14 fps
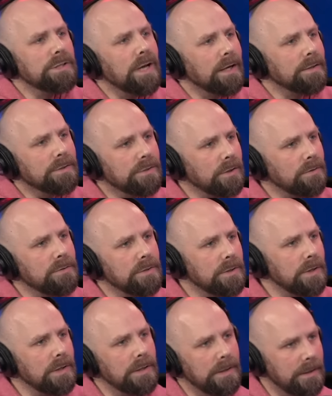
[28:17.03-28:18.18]
gotten so
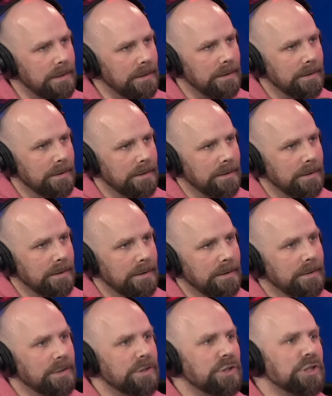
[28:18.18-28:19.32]
good
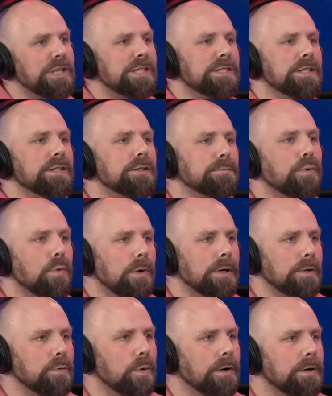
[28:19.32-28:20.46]
that she's at the
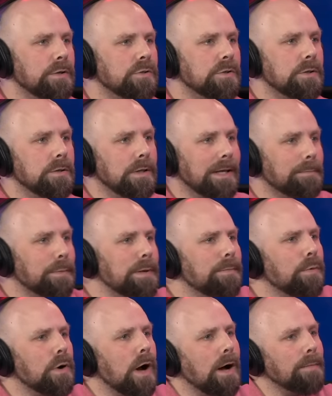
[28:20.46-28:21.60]
point where it's like
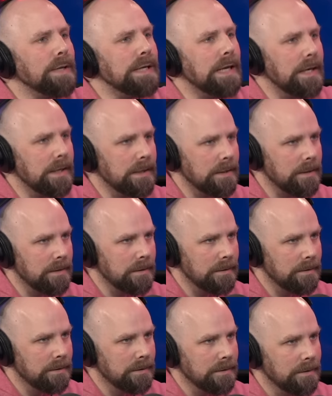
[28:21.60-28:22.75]
people coming in
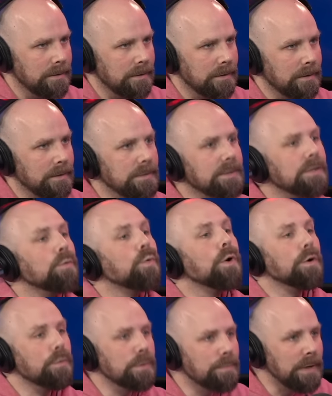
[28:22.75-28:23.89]
to
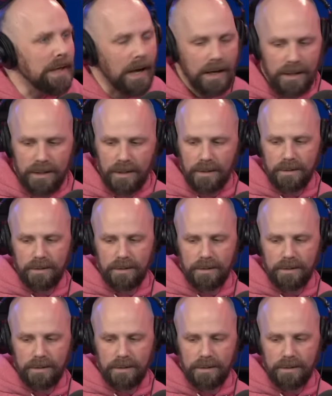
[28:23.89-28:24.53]
work with Bianca.